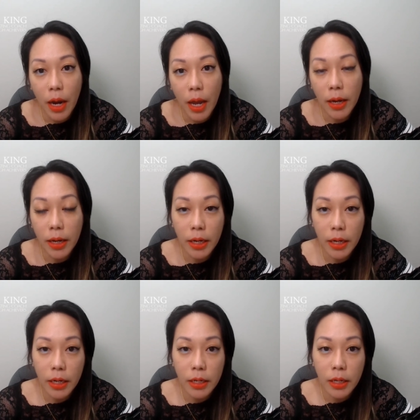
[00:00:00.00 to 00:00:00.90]
And
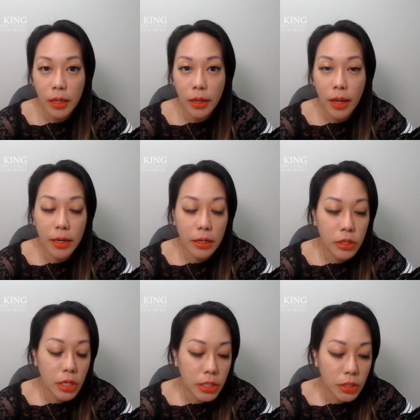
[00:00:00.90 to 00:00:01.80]

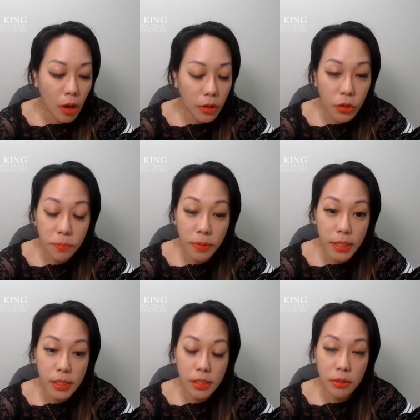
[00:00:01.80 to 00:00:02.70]
it's not your
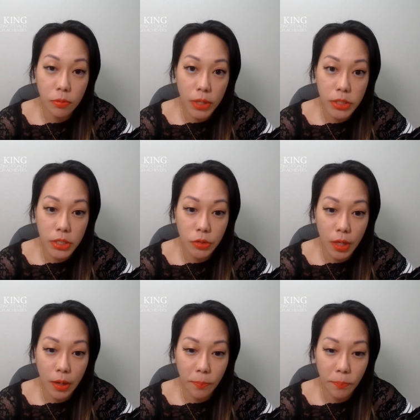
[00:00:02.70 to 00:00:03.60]
place to rescue
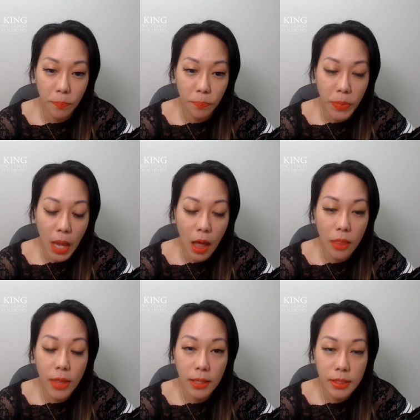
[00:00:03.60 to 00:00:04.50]
them.
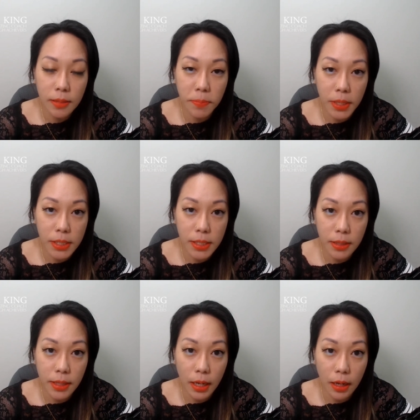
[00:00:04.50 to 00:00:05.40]
And that's the biggest
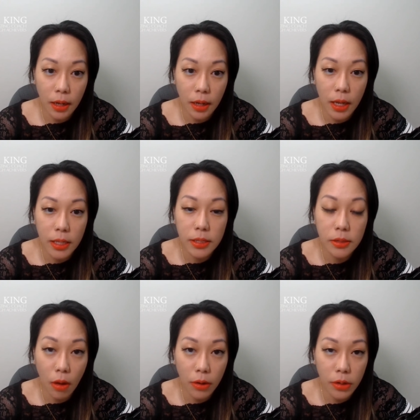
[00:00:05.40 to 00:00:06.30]
thing. It's
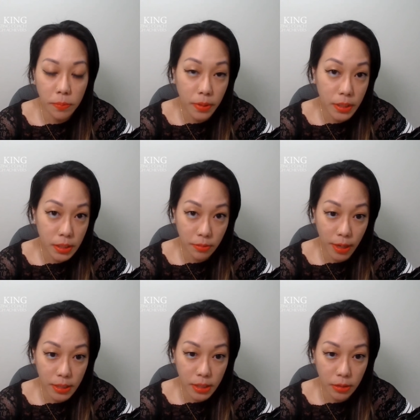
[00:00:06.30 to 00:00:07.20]
not your place to
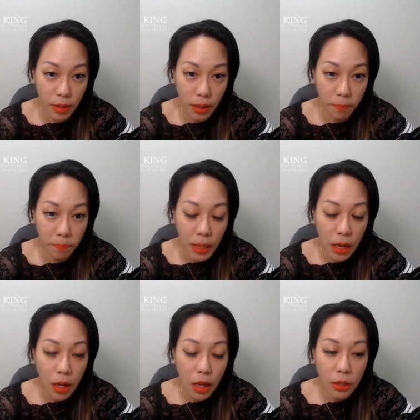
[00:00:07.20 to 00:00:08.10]
rescue them.
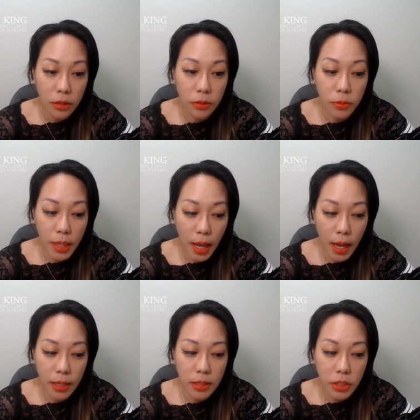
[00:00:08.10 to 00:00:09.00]
You
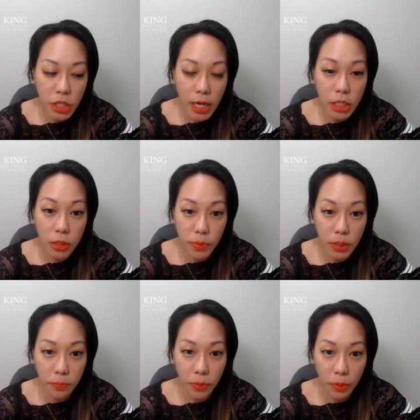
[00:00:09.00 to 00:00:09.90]
can't change
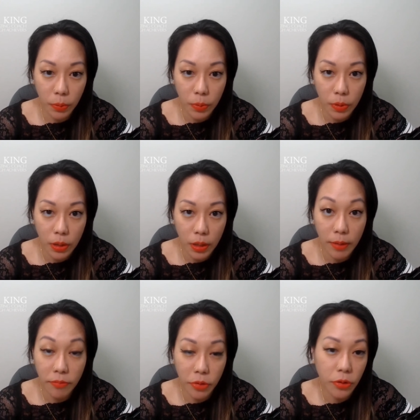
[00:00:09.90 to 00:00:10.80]
people
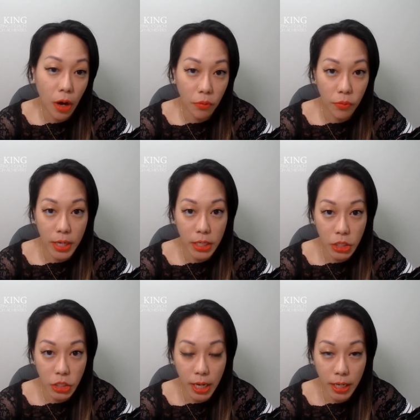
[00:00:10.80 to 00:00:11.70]
if they're not ready to
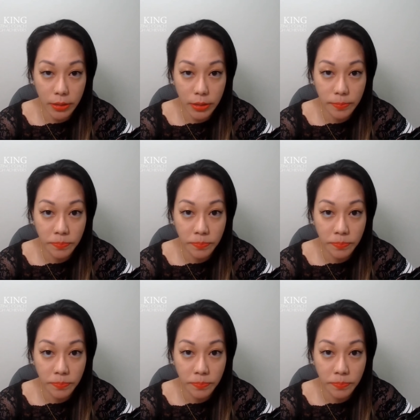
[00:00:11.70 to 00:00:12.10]
change.